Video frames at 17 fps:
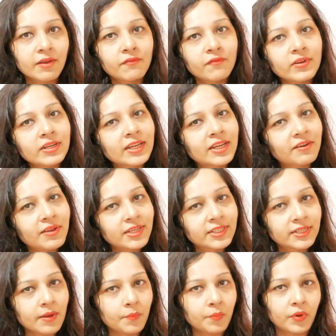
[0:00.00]
If we
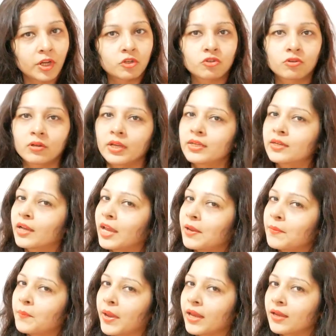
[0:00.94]
decrease temperature, it
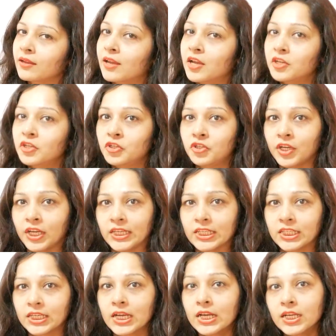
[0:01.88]
again may
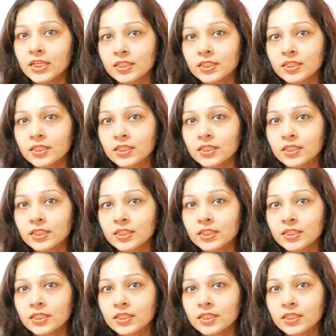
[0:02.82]
change.